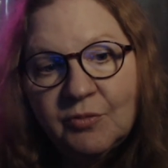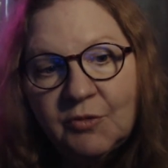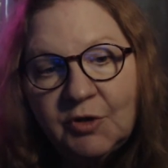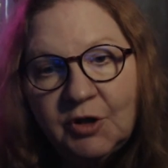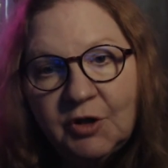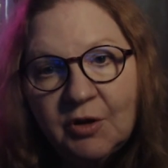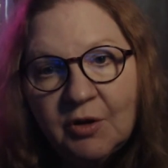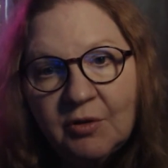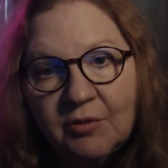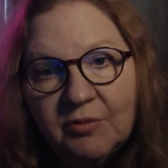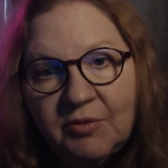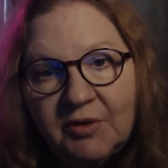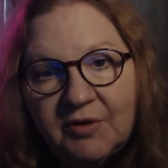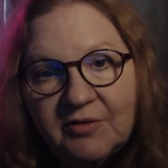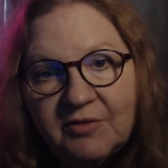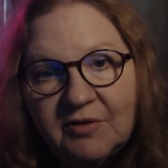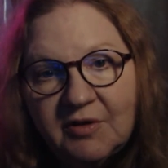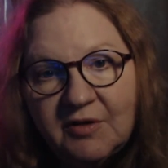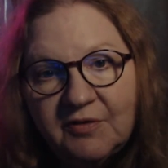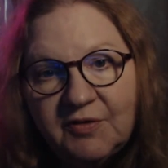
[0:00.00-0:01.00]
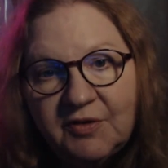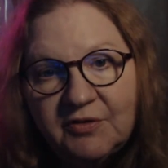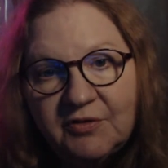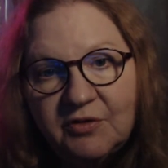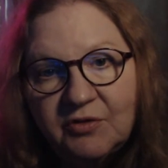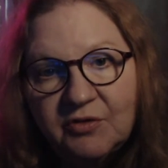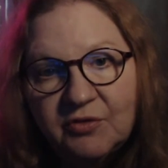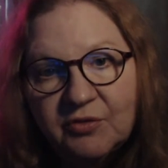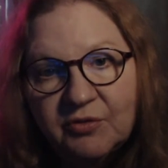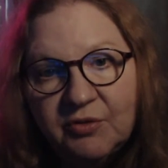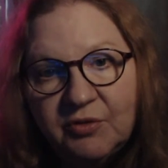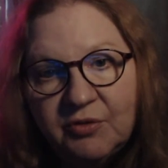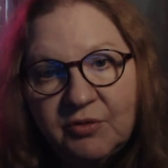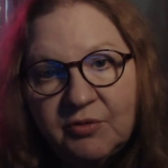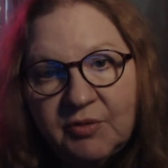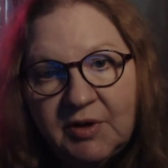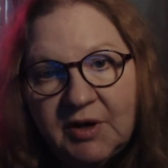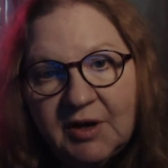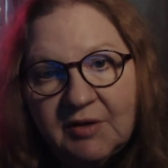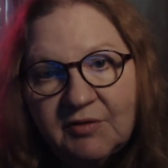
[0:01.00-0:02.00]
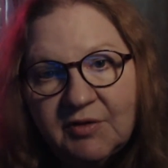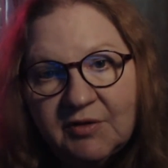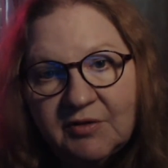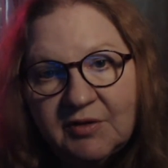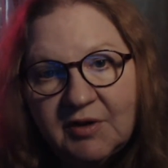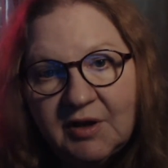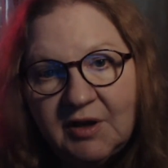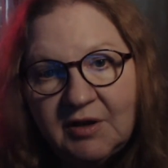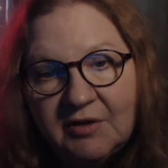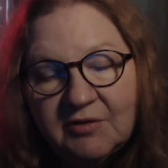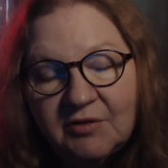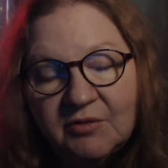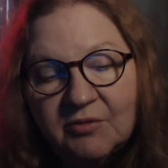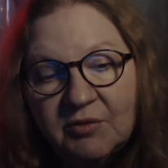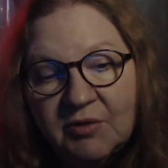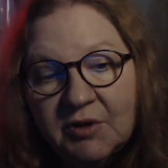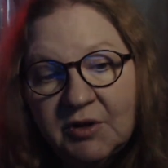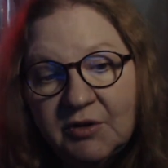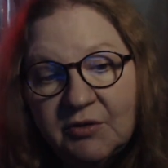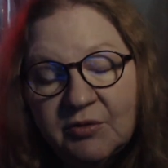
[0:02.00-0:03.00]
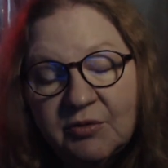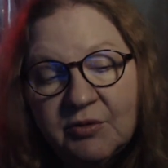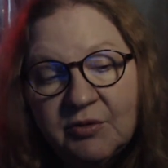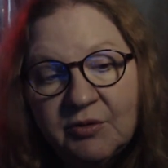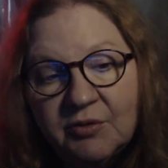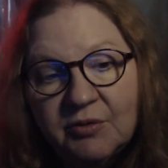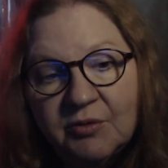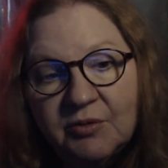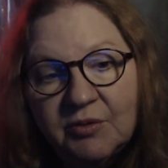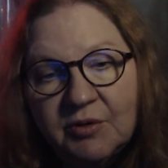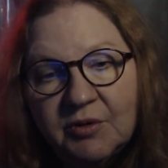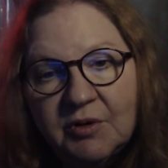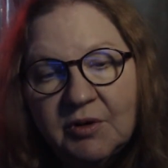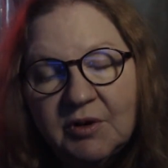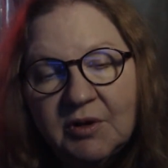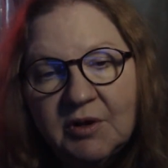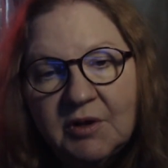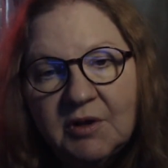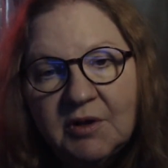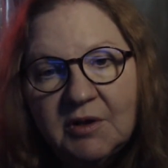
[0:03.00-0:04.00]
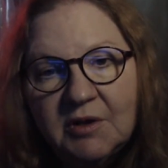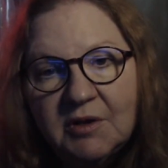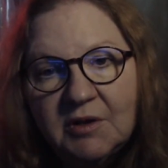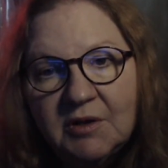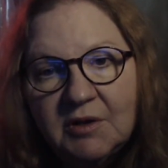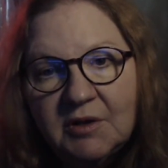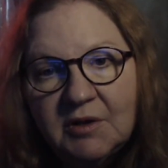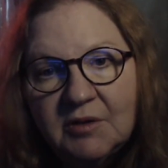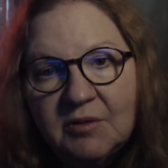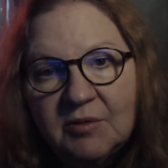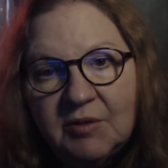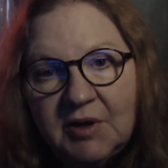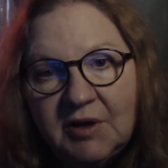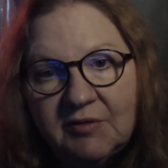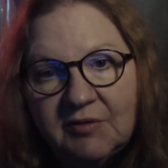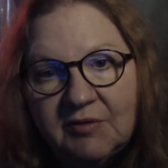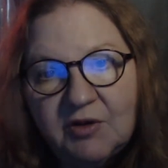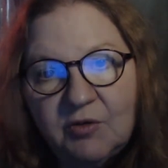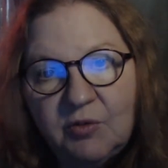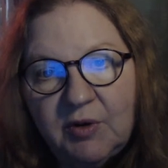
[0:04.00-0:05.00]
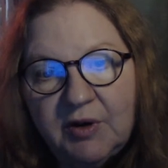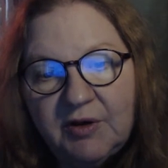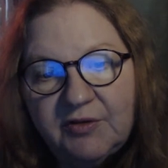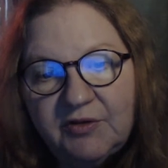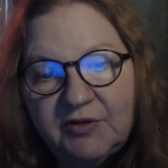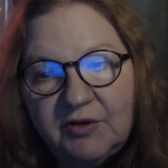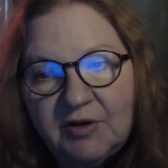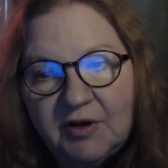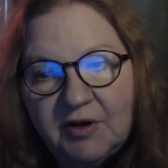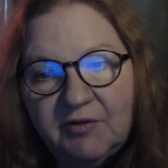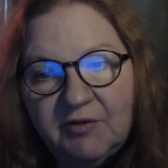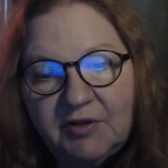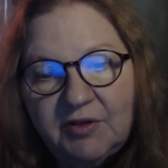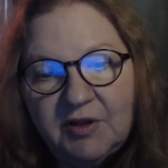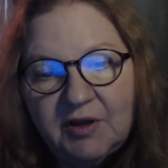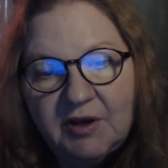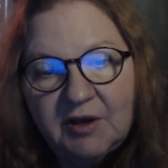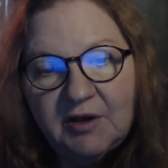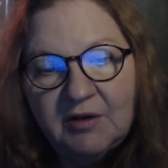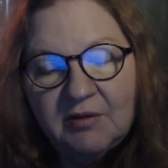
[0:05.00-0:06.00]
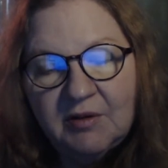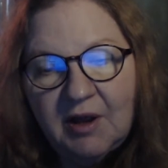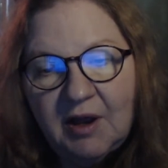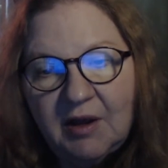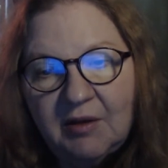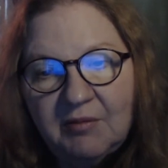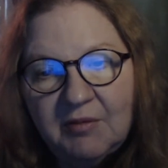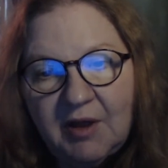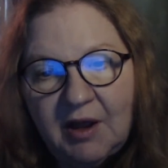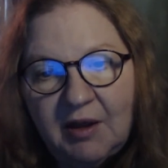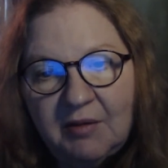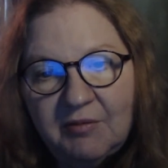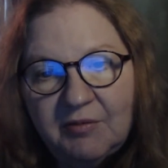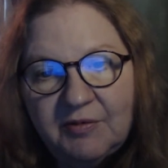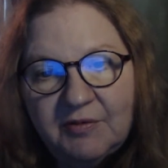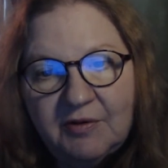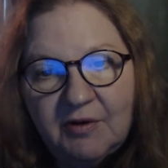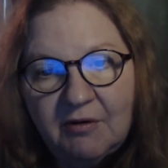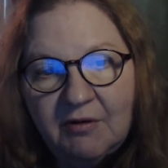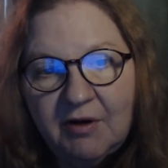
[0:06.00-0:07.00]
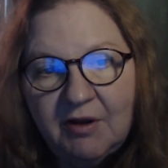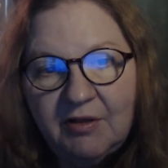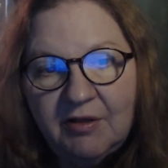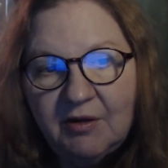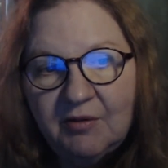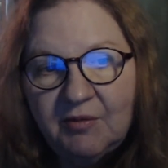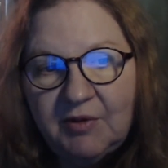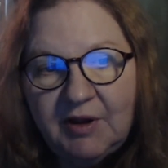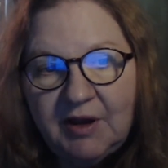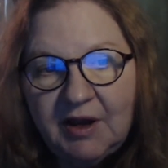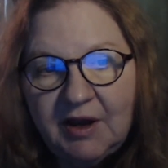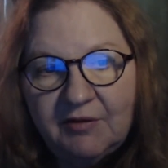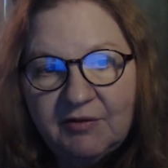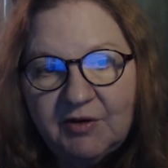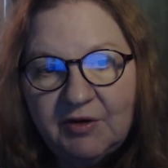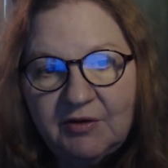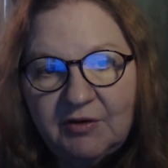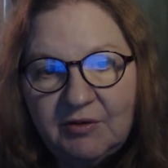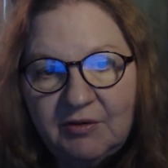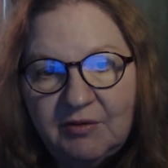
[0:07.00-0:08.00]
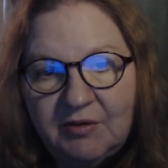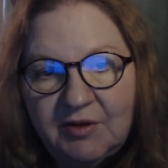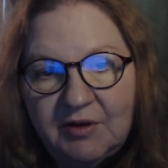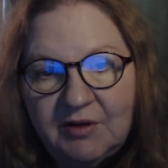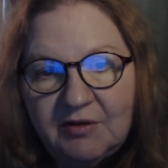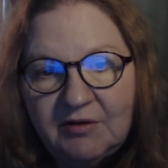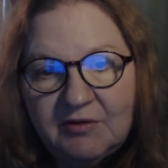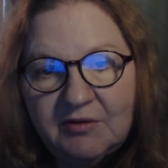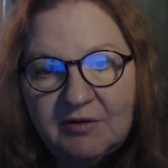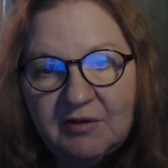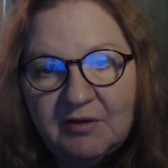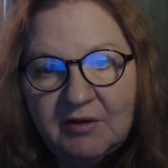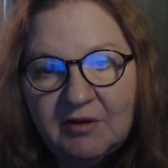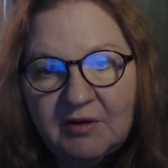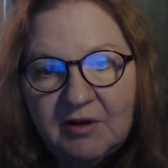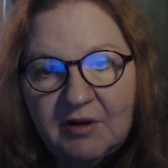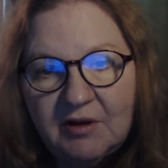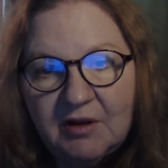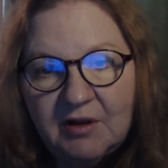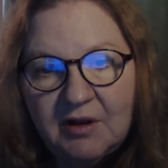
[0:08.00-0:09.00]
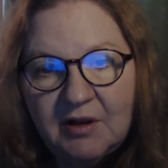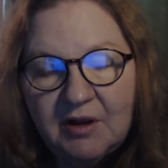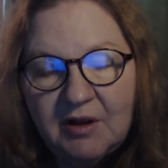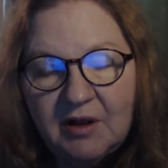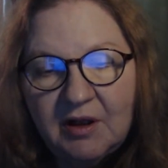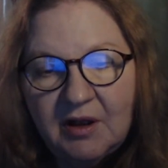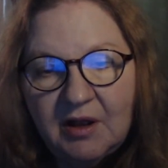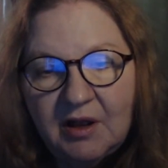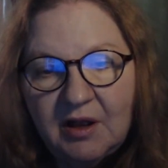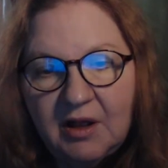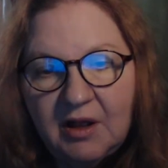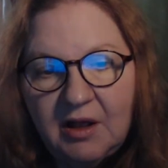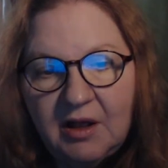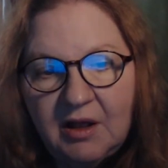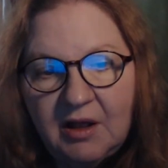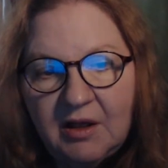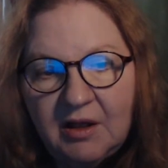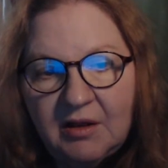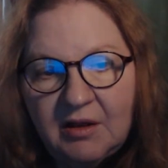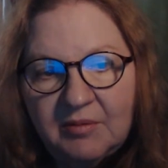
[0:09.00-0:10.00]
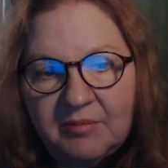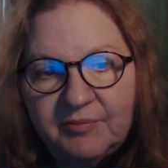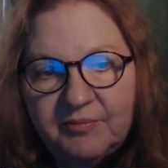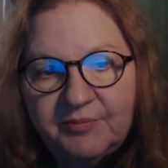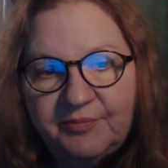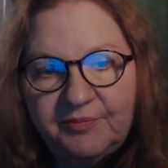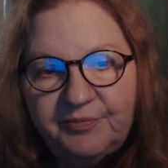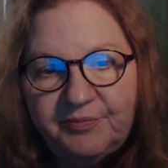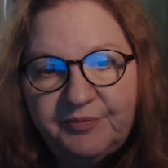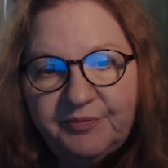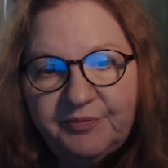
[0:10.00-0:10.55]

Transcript: this stuff isn't true. We have to say, is it really true? We have to question everything. And I'm sorry that we have to do this. Um,